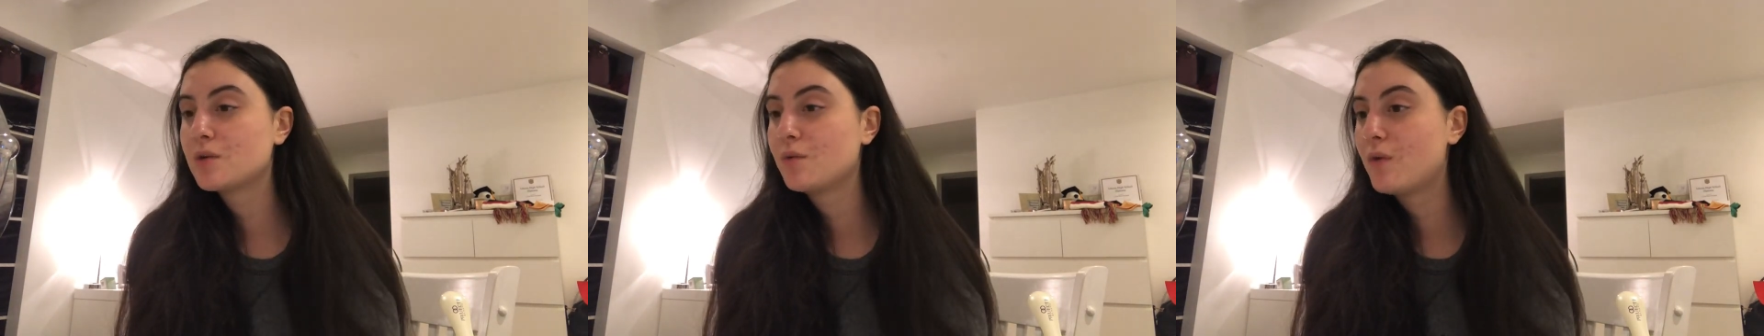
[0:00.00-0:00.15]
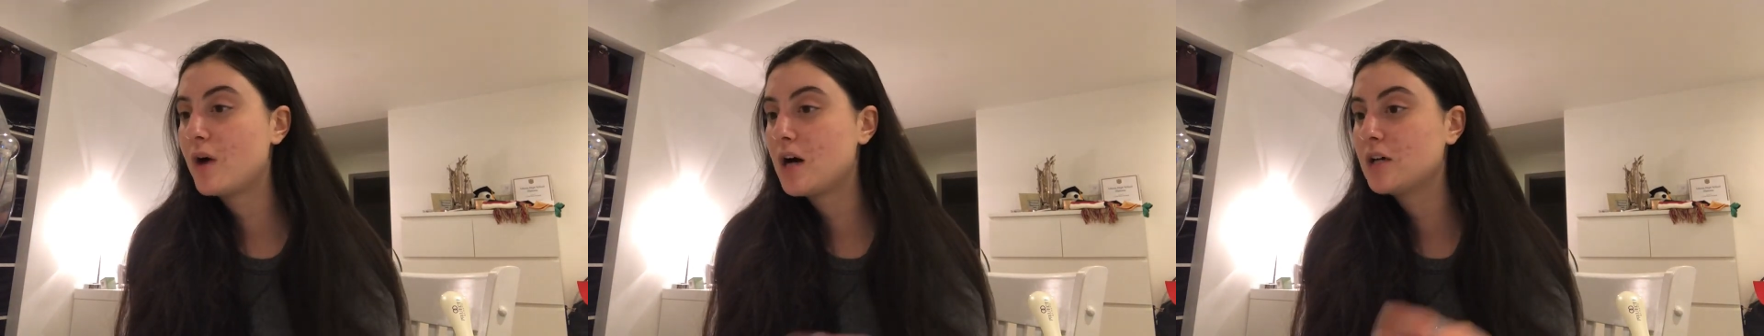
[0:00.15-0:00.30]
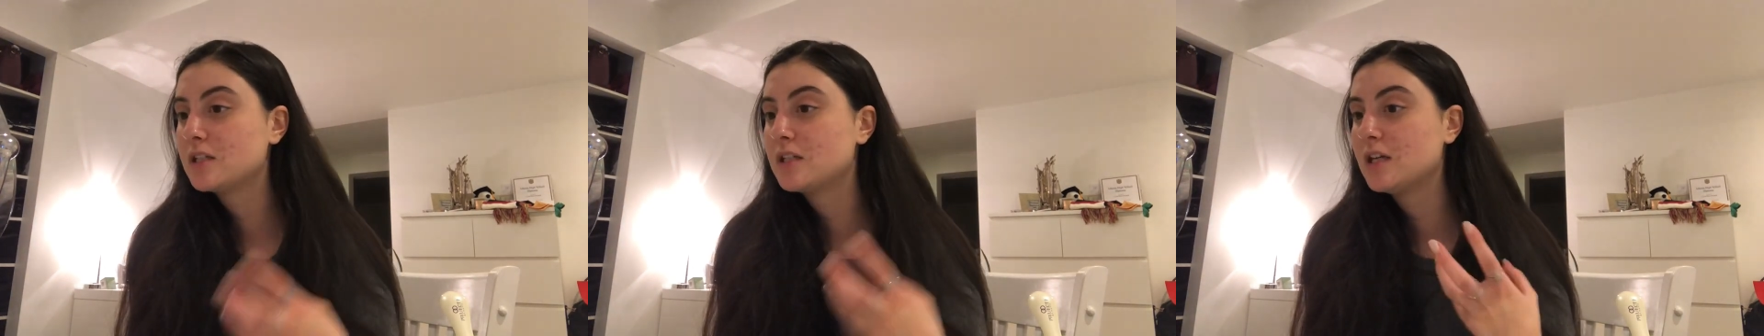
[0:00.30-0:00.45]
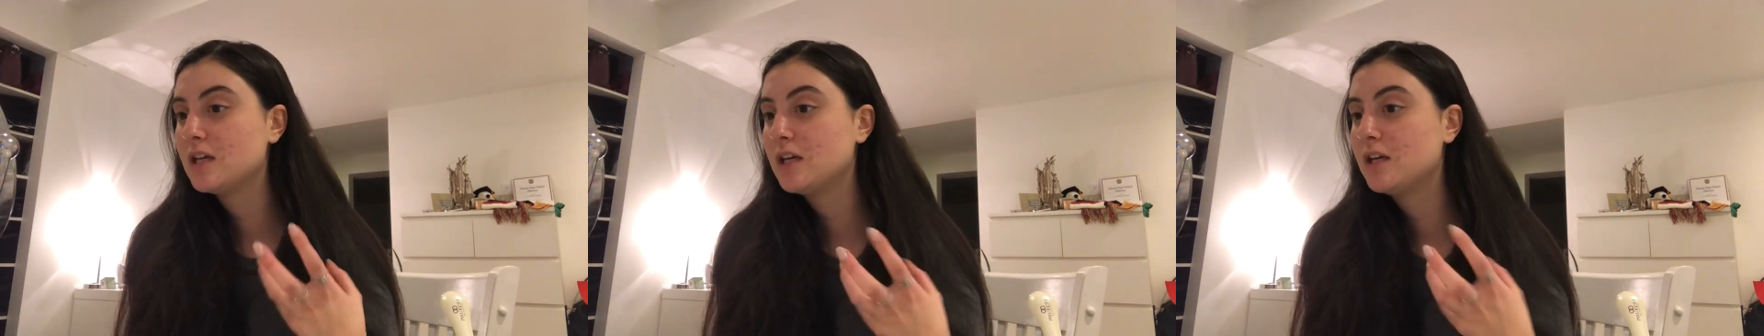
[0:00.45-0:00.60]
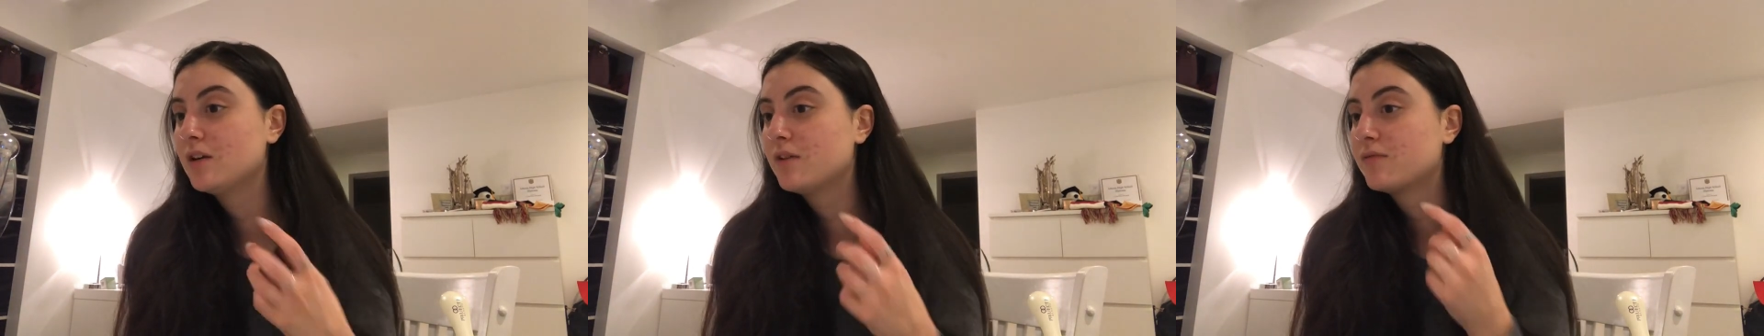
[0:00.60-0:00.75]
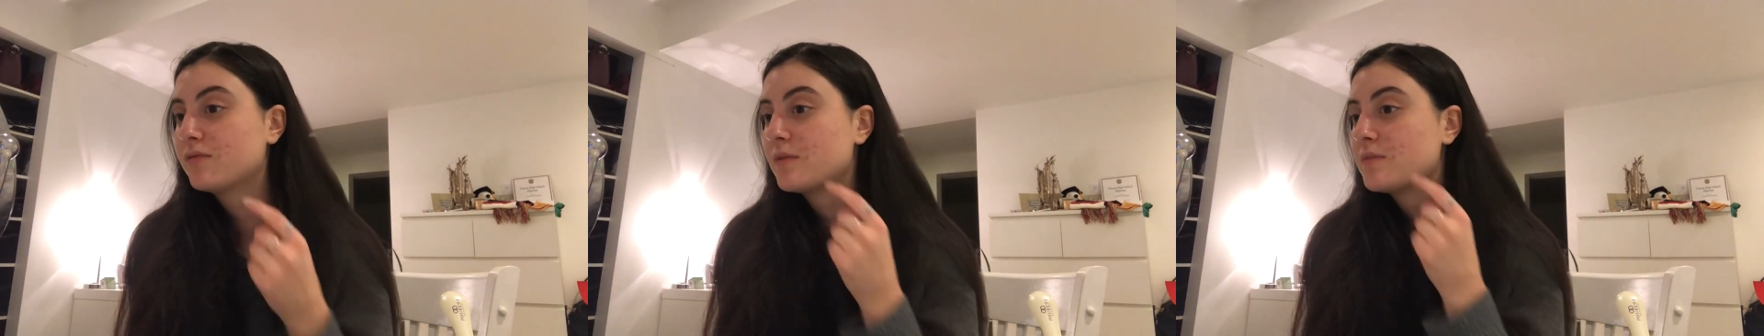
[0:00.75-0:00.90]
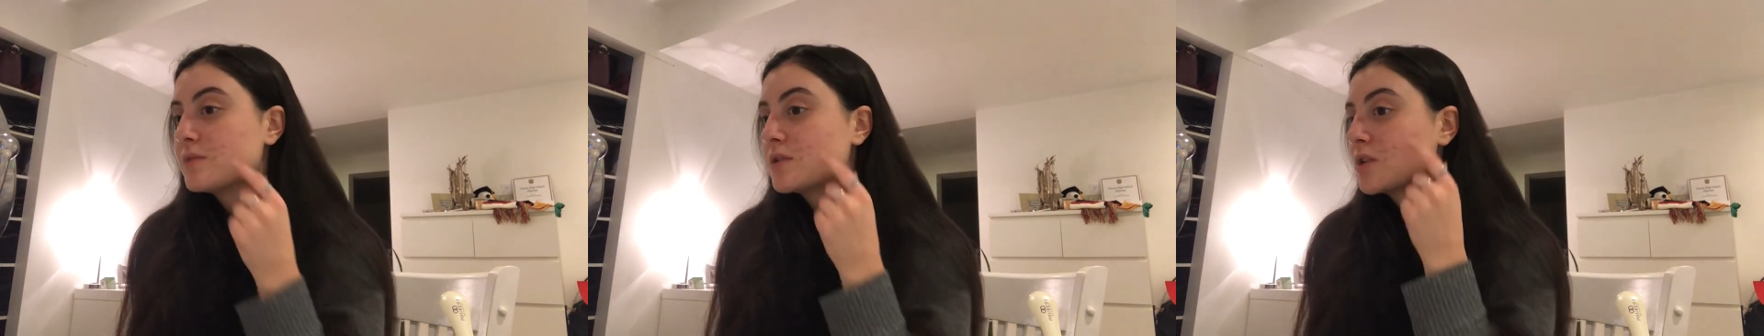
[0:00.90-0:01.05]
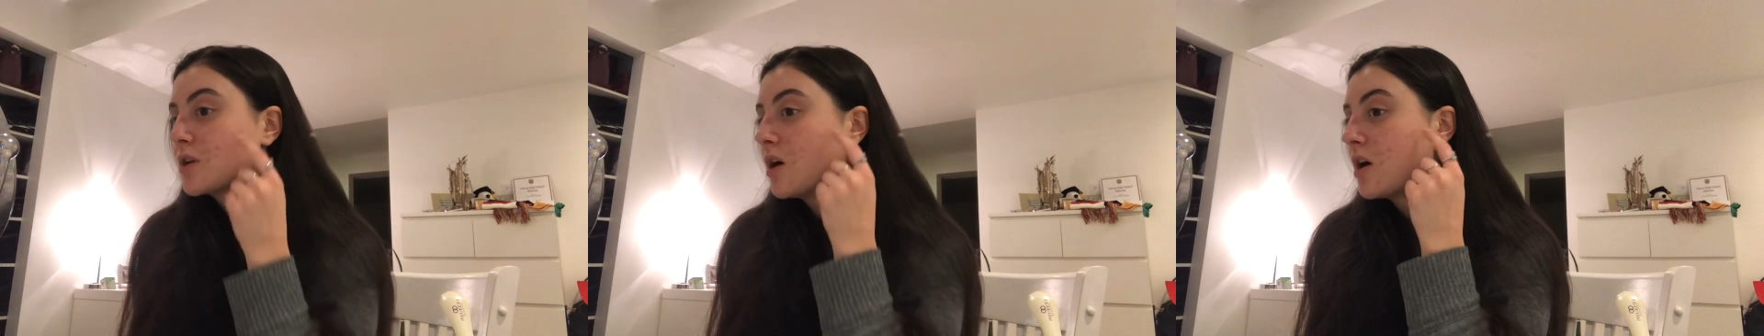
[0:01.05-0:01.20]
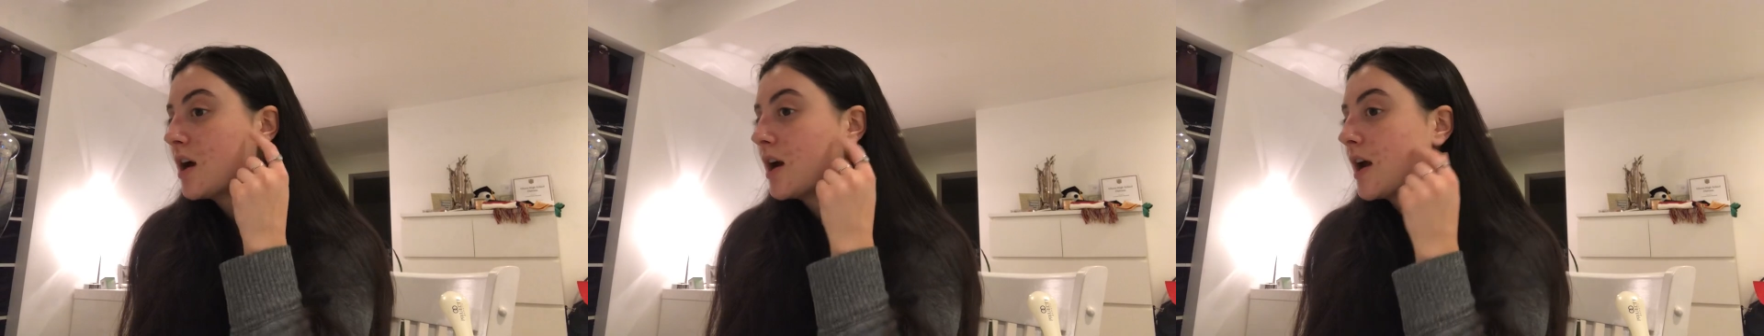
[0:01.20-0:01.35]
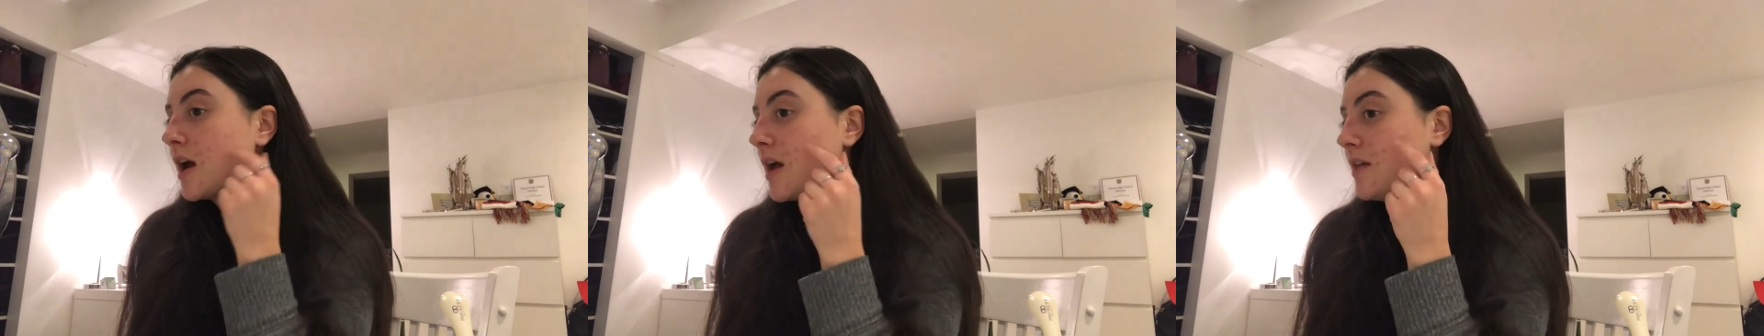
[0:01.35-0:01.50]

a while to heal from scarring,